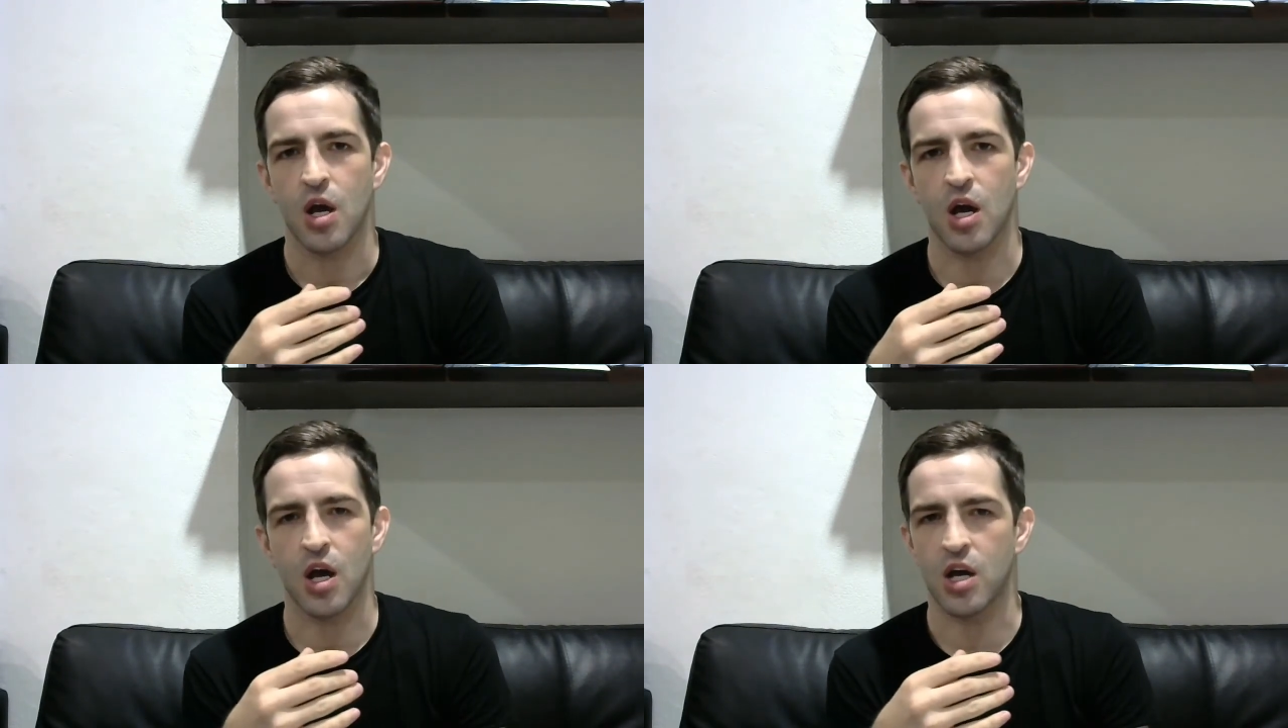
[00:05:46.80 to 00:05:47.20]

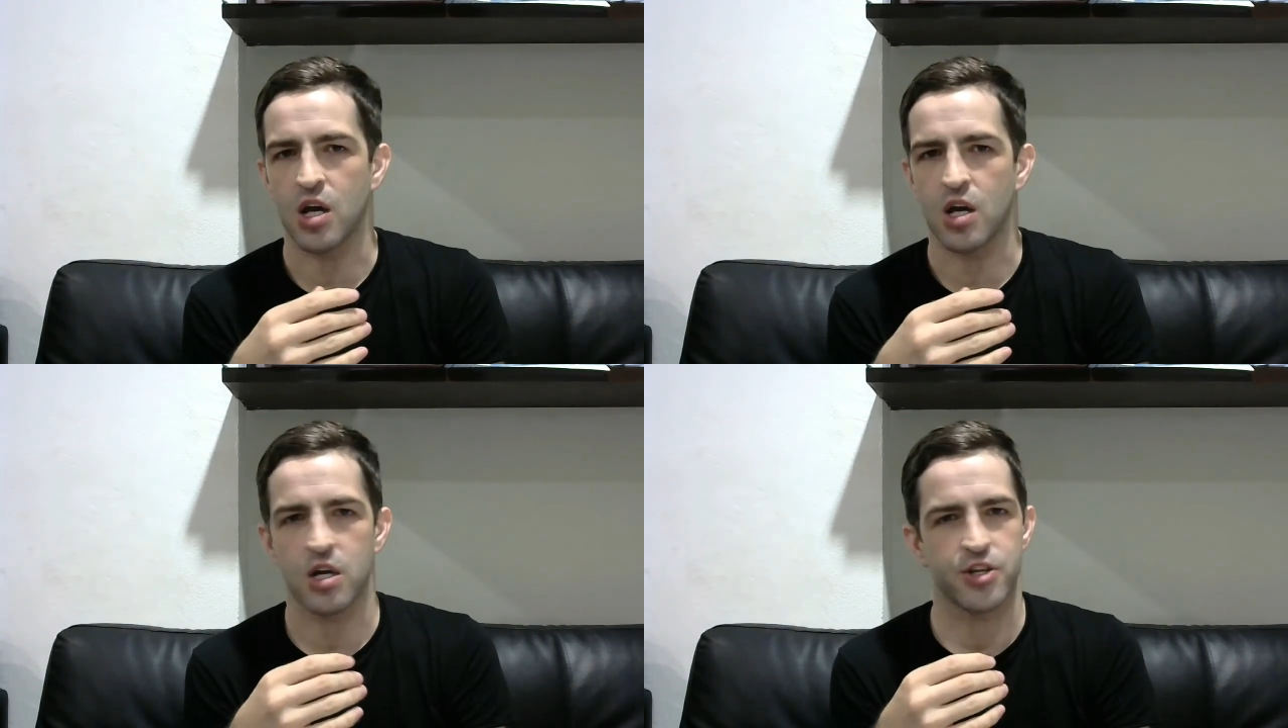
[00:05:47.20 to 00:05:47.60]
you
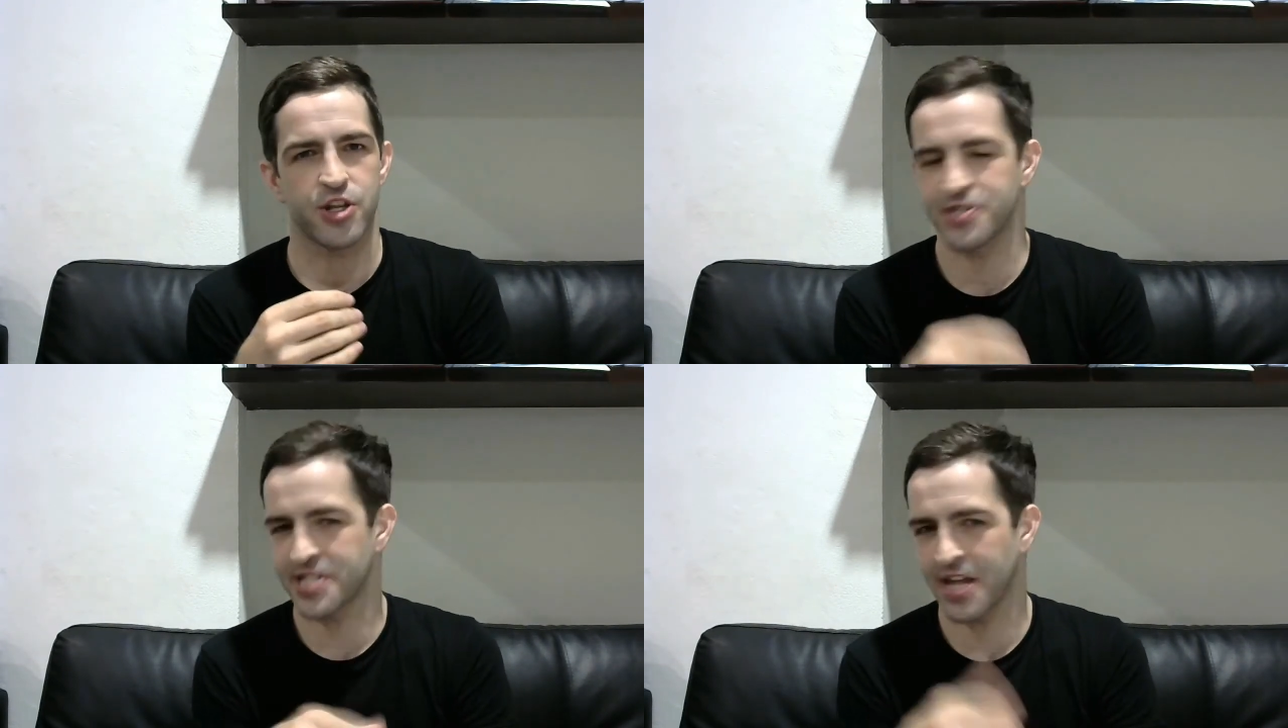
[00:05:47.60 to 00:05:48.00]

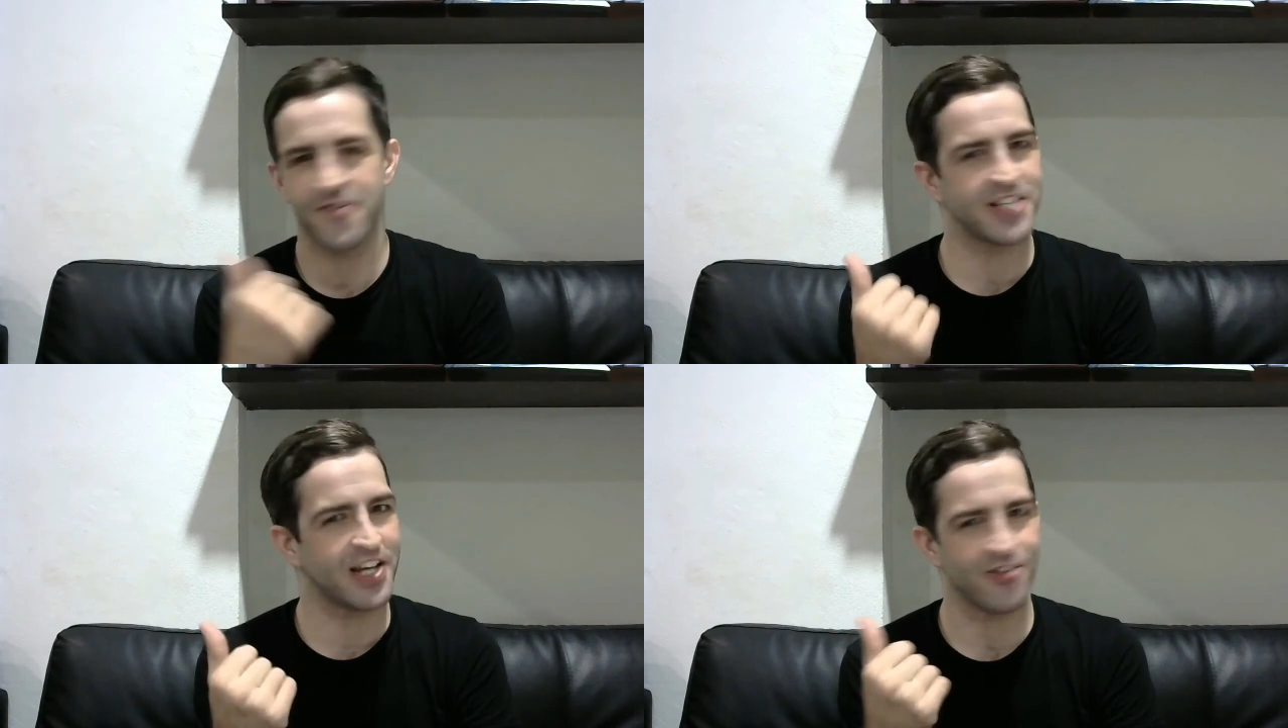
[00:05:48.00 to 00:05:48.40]
know,
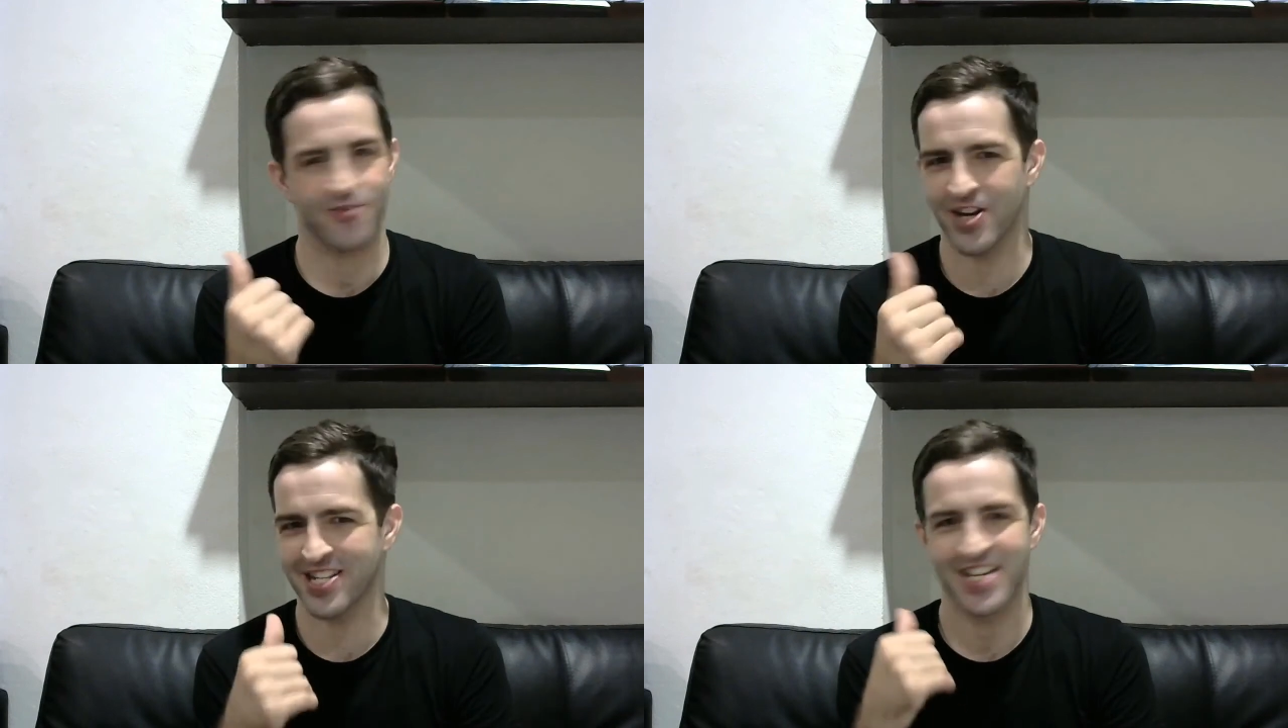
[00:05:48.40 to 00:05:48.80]
Stefan's out of the
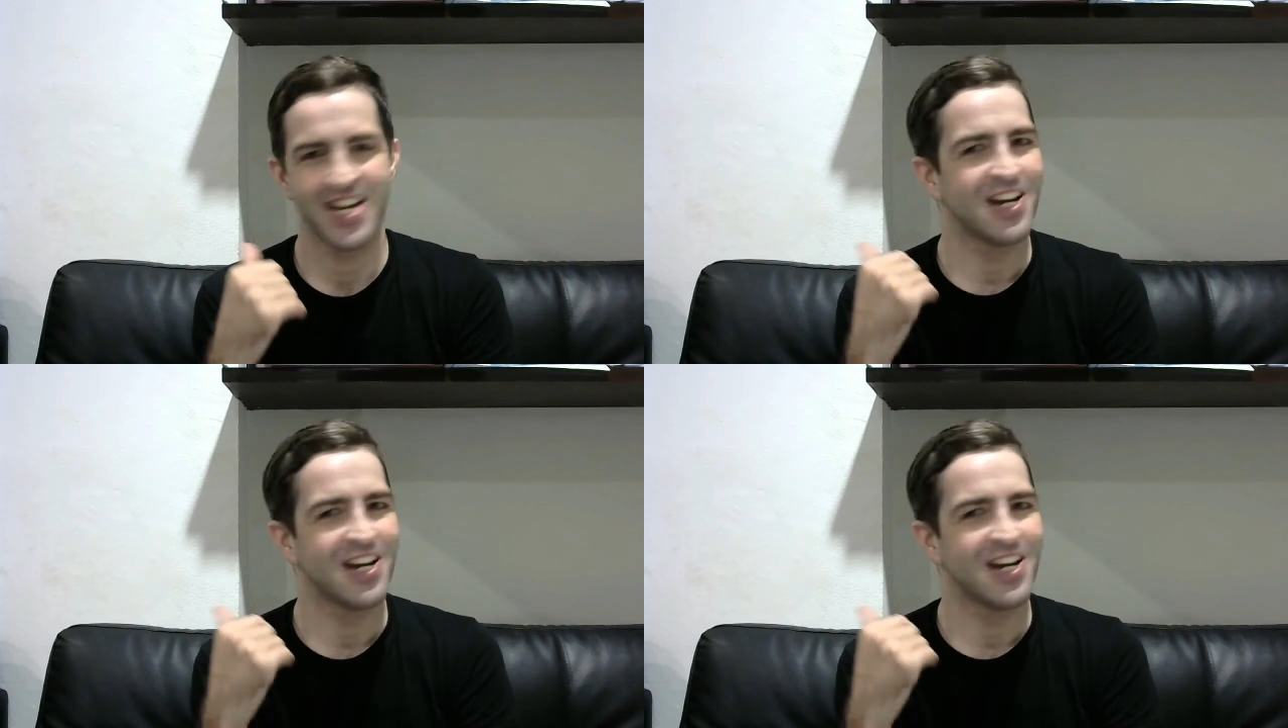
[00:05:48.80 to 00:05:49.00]
race,